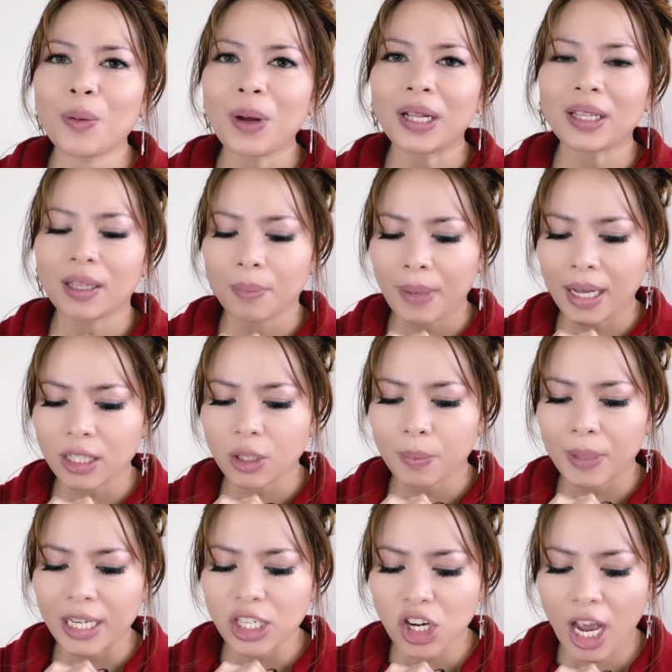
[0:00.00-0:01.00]
welcome back to my
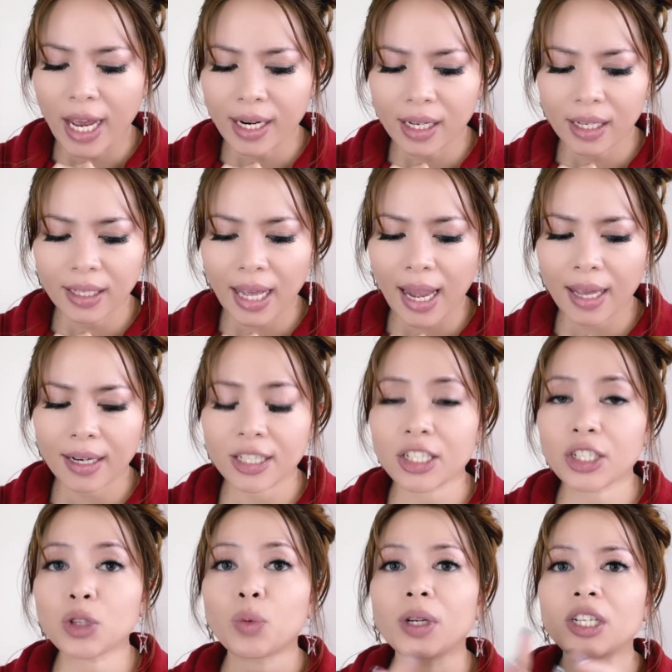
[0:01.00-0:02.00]
channel, and I
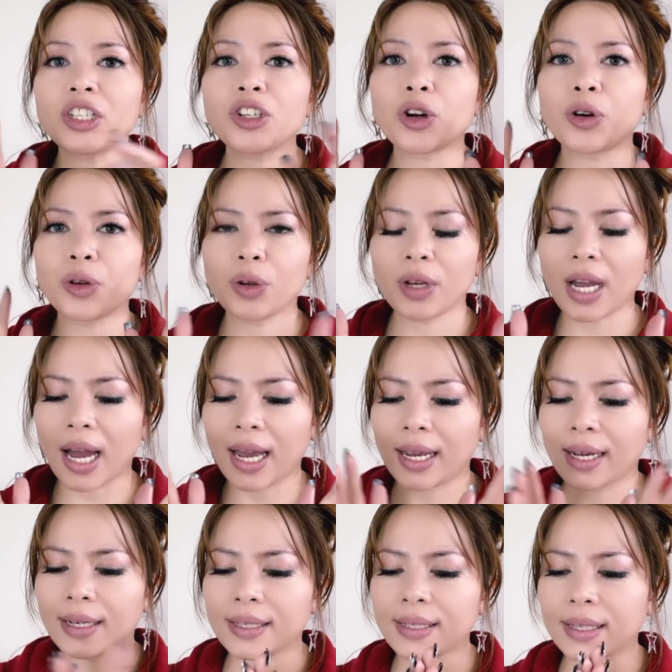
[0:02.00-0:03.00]
just want to show you
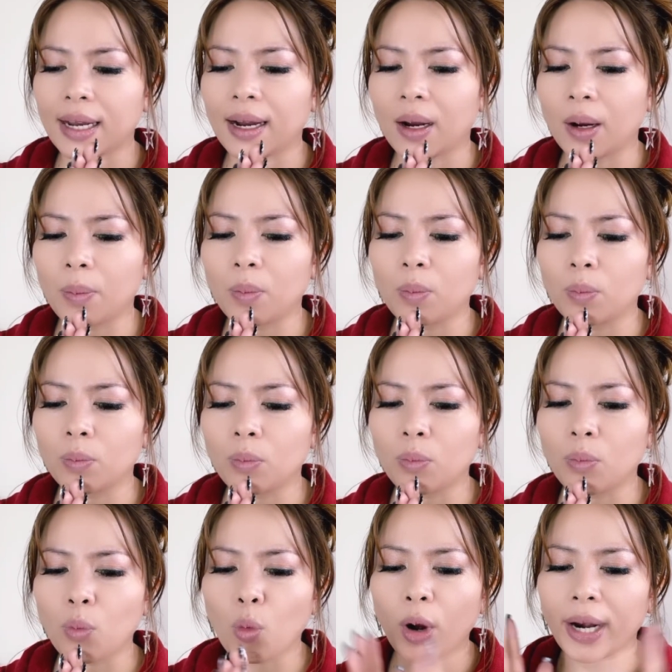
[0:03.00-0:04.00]
guys
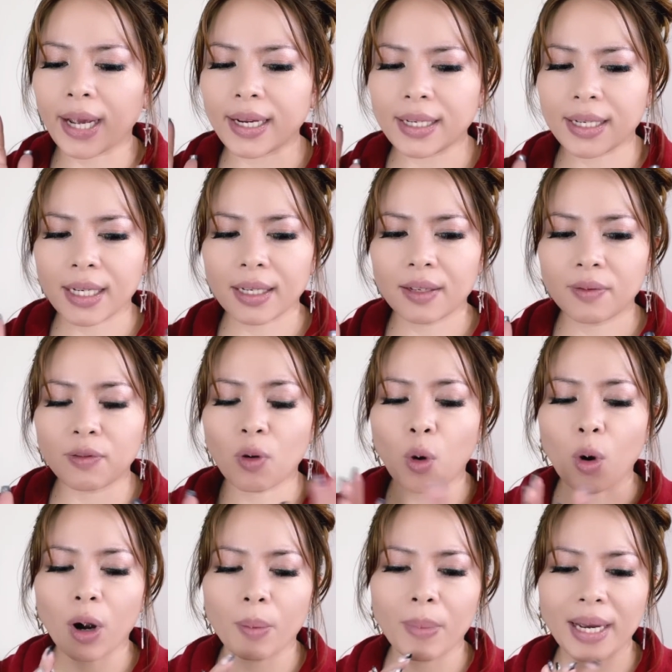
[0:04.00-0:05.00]
what I did
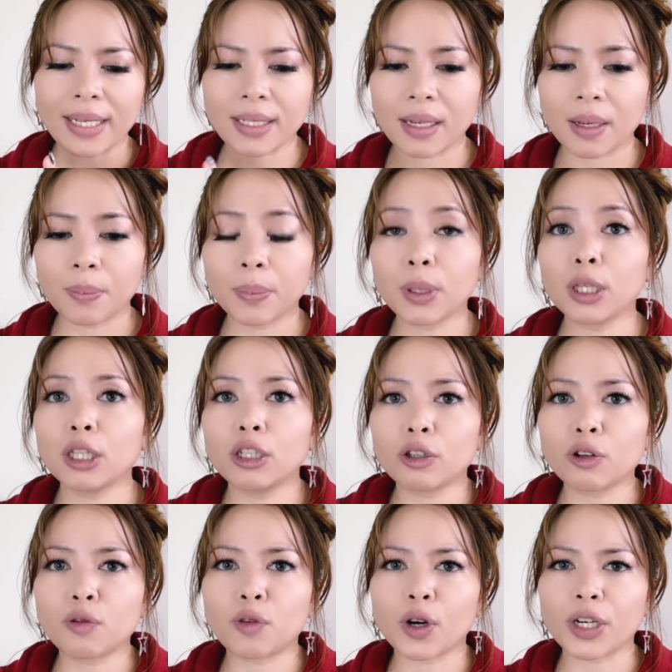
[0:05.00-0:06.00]
for my simple look
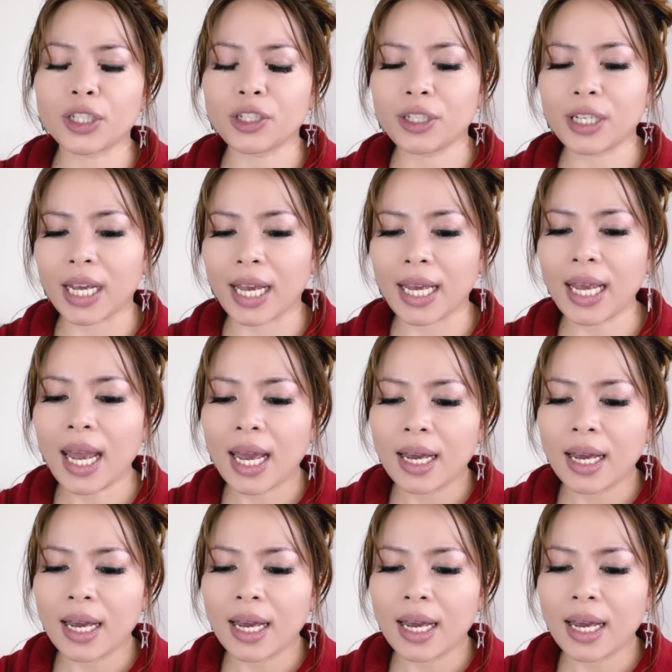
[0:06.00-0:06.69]
for today.